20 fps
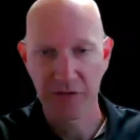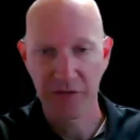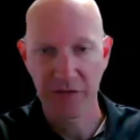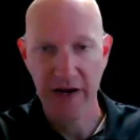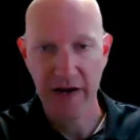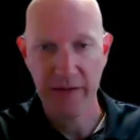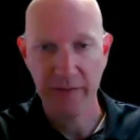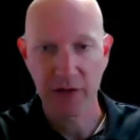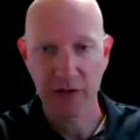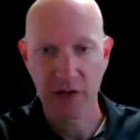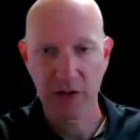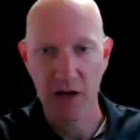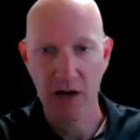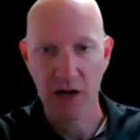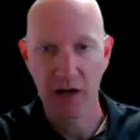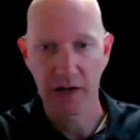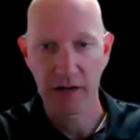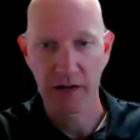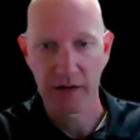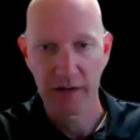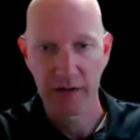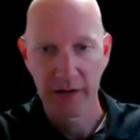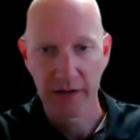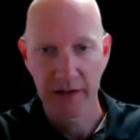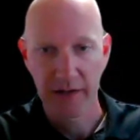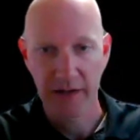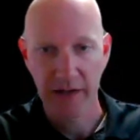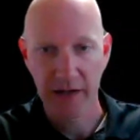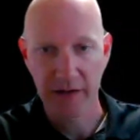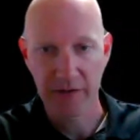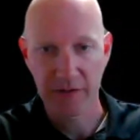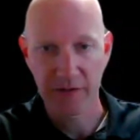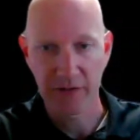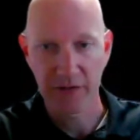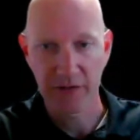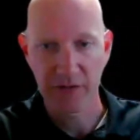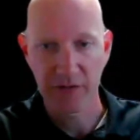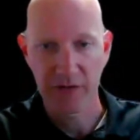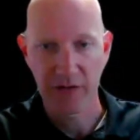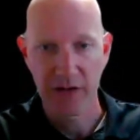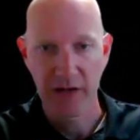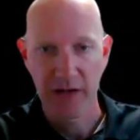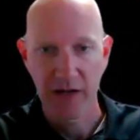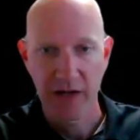family law cases,